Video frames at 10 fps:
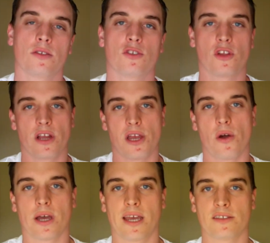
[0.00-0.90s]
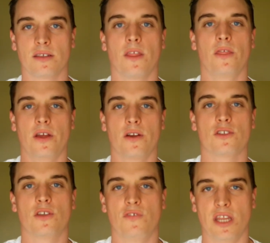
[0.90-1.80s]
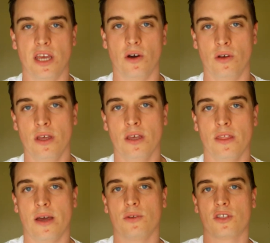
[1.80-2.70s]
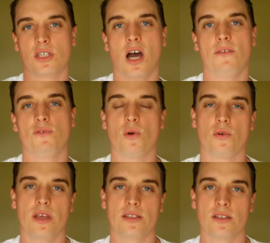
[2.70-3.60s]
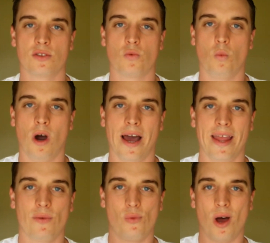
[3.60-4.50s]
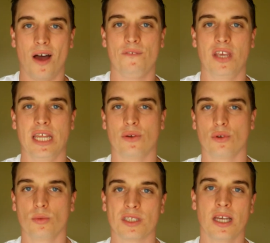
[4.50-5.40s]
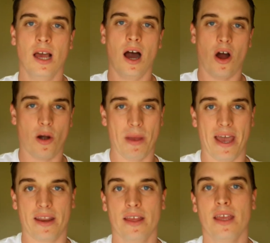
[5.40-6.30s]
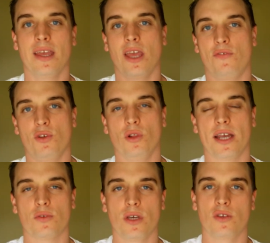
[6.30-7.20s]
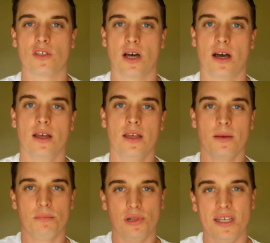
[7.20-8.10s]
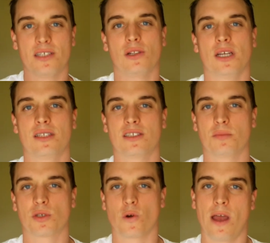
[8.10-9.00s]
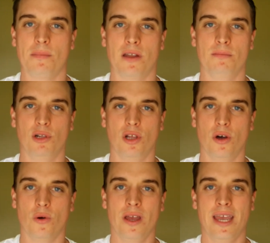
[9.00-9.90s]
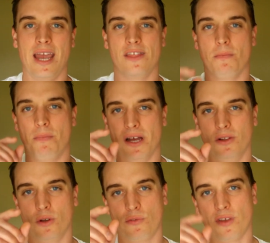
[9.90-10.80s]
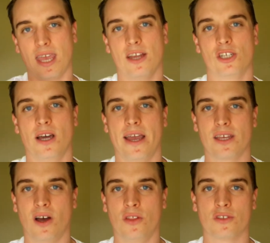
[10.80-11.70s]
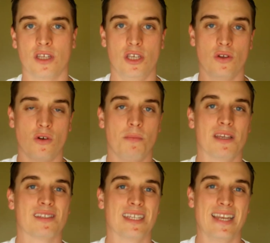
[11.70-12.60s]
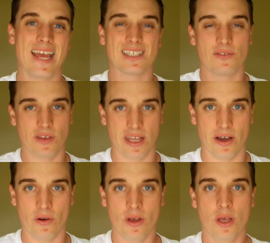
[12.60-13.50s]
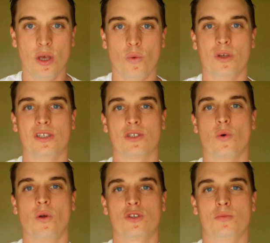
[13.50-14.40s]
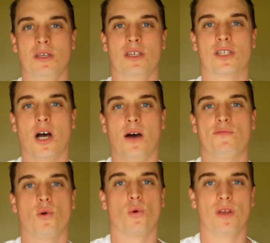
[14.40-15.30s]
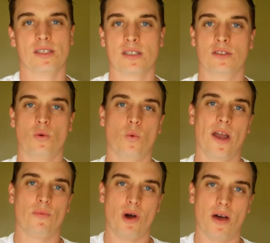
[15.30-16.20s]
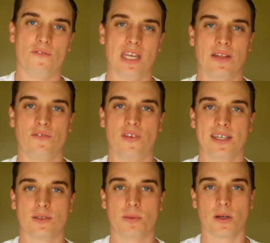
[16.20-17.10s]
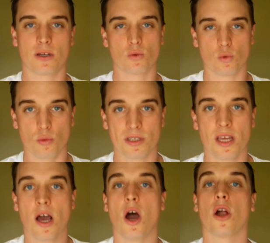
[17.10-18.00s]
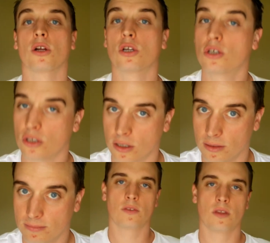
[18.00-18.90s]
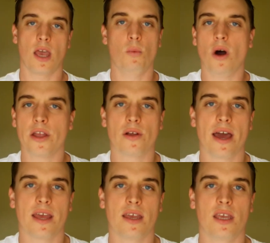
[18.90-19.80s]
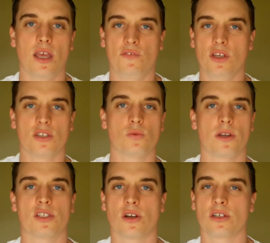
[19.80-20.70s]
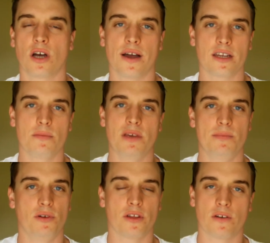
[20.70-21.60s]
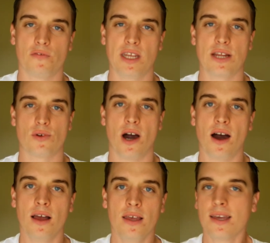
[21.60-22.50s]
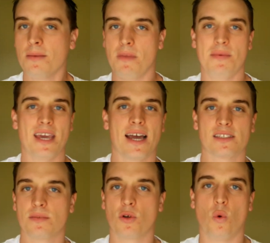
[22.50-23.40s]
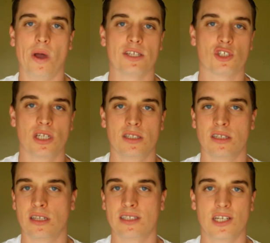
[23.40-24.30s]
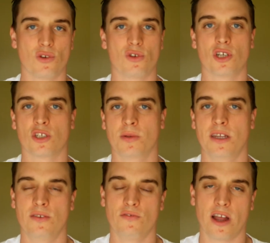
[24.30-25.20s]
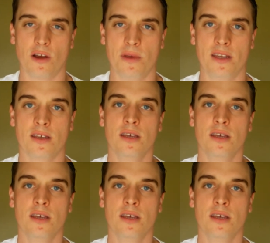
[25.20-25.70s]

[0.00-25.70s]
So there you go, guys. There's the video. That was the top 4 reasons why raw feeding groups are bad. If you liked what you saw, please click the subscribe button below and the bell notification icon so that you don't miss the next video, which is going to be the top 4 reasons why raw feeding Facebook groups are good. And while you're at it, if you just want to start talking to people that are feeding raw, maybe ask some questions in a zero judgment environment,